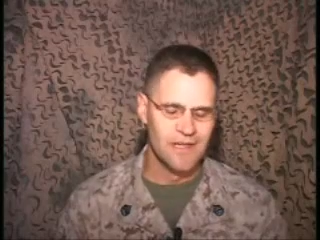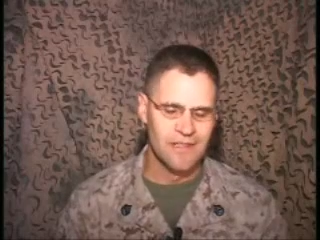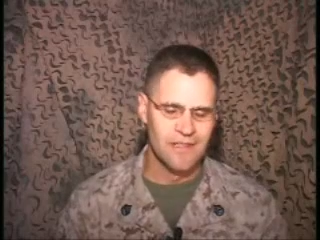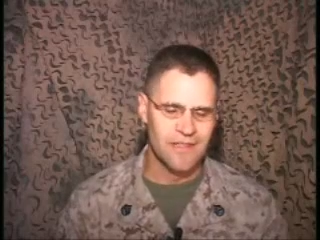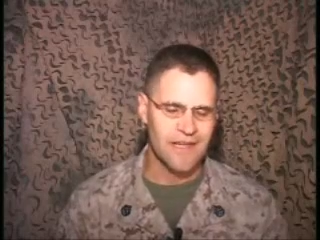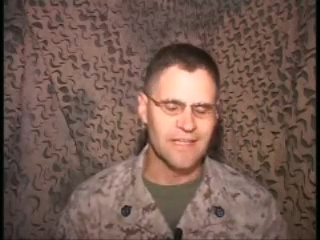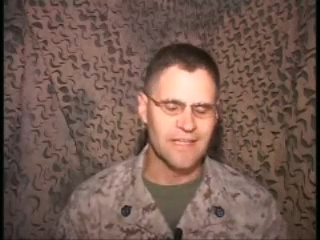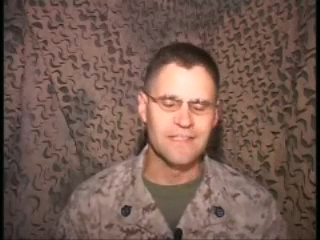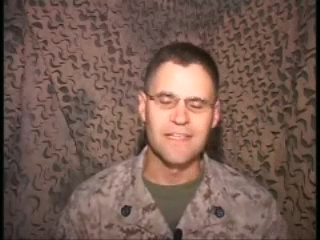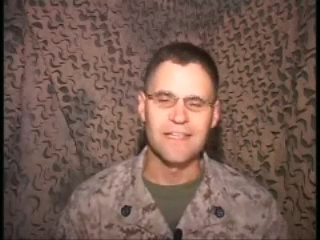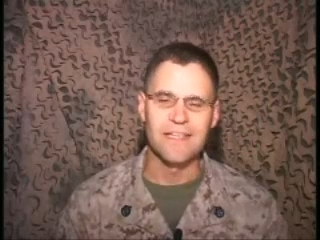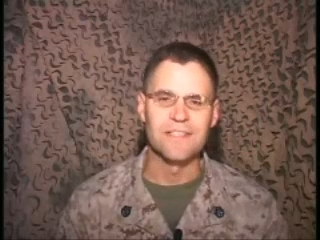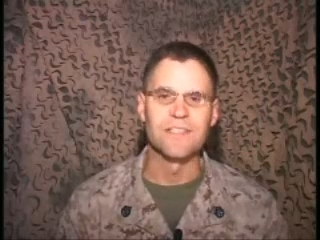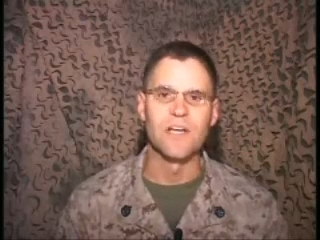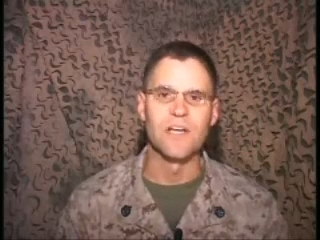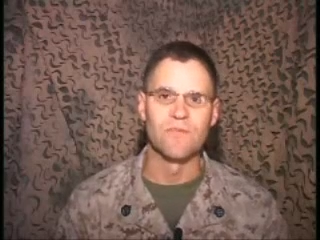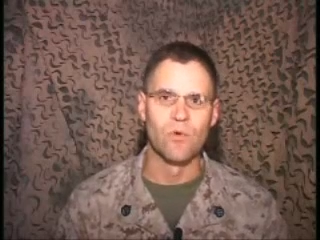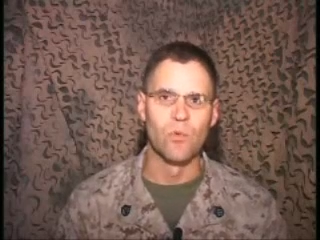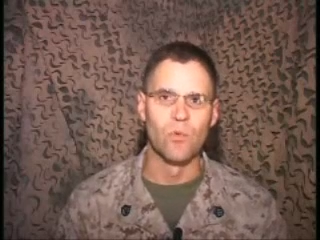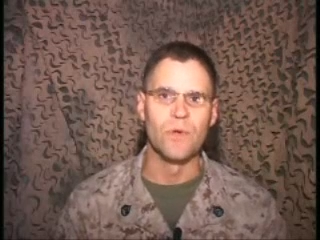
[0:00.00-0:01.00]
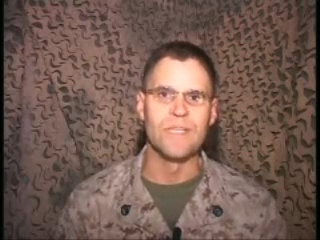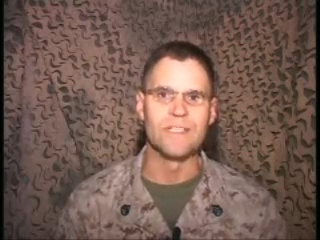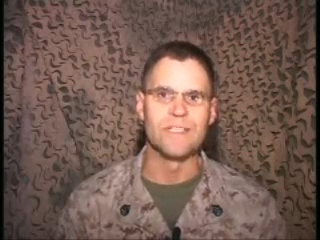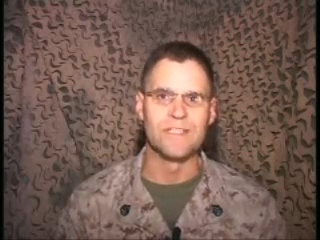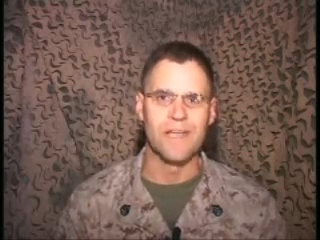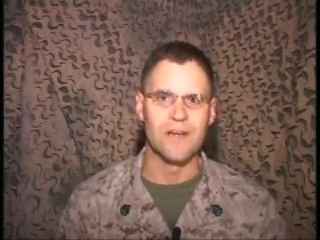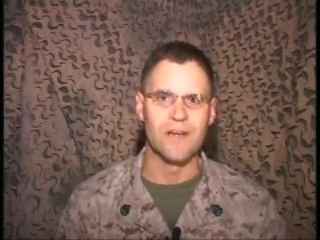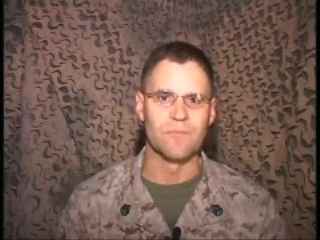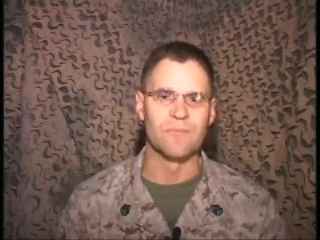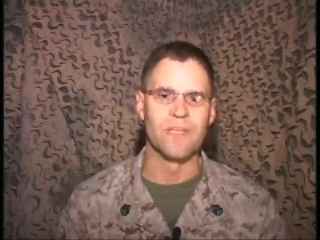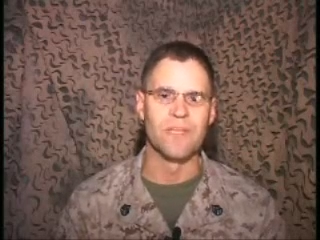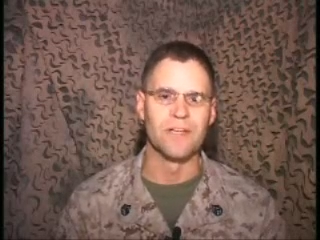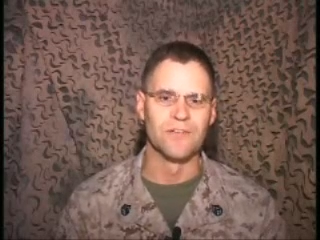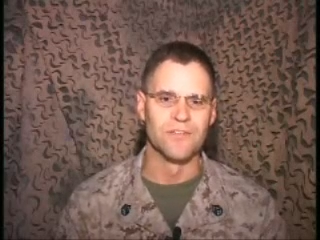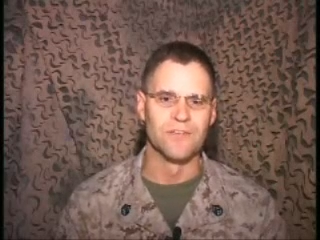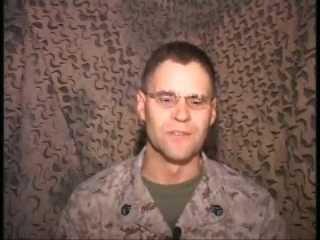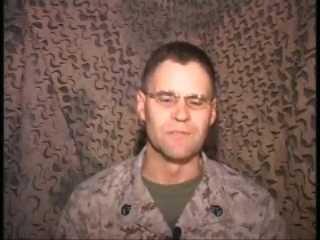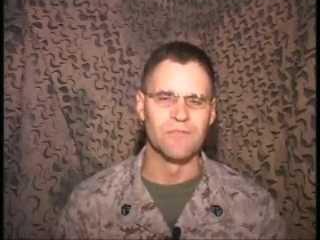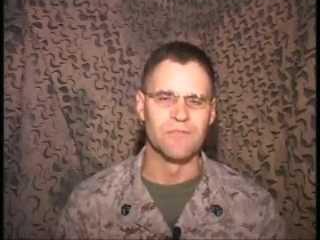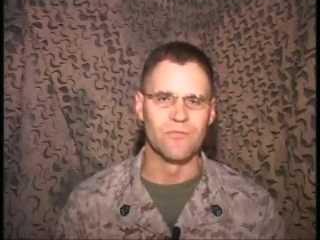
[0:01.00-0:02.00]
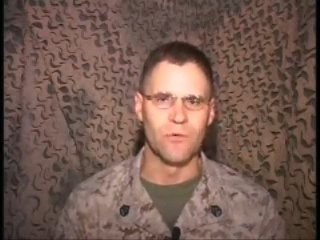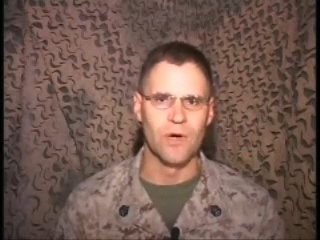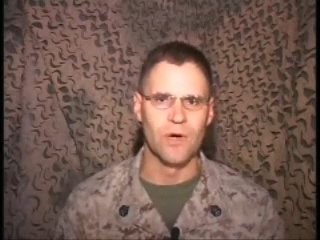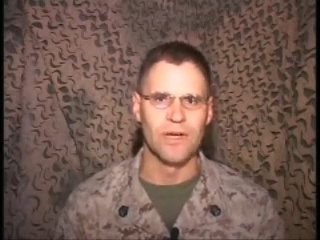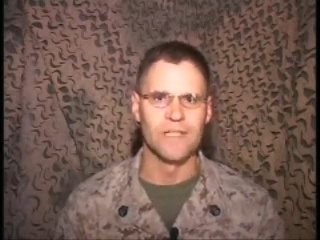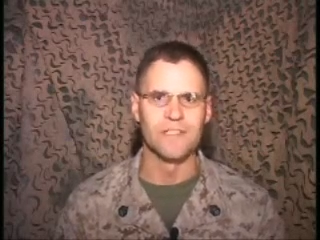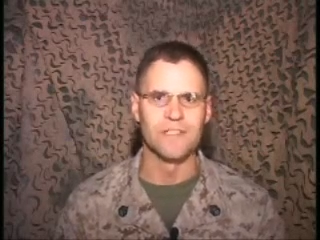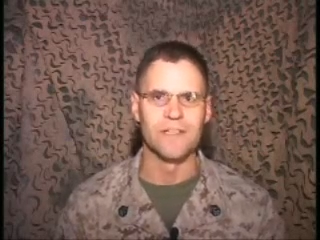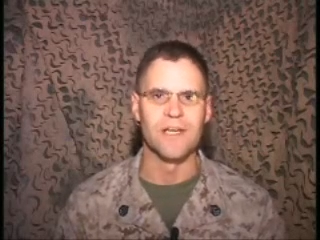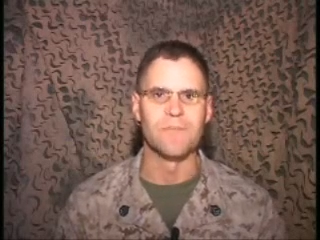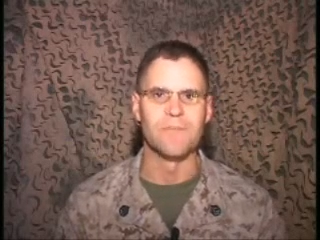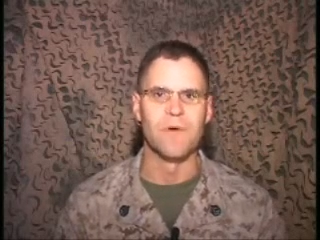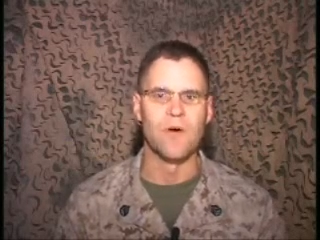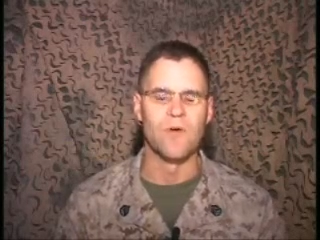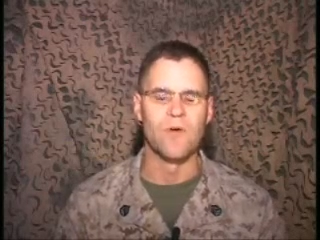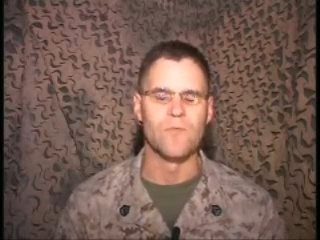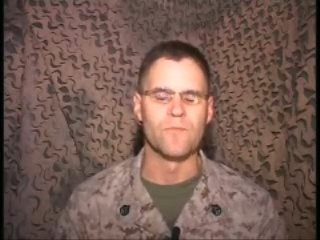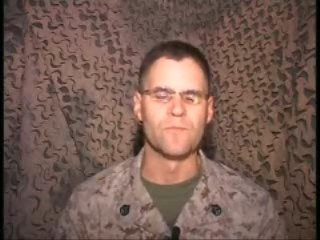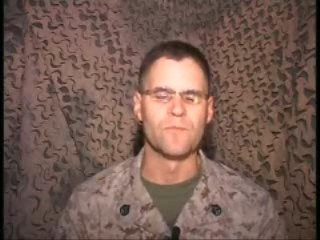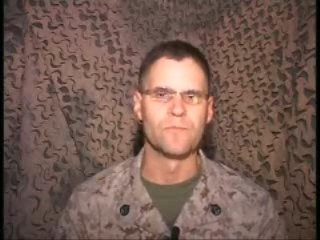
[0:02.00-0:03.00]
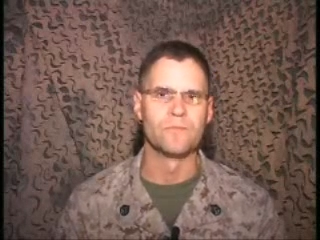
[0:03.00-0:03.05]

can take several weeks out at Pendleton before I get to come home.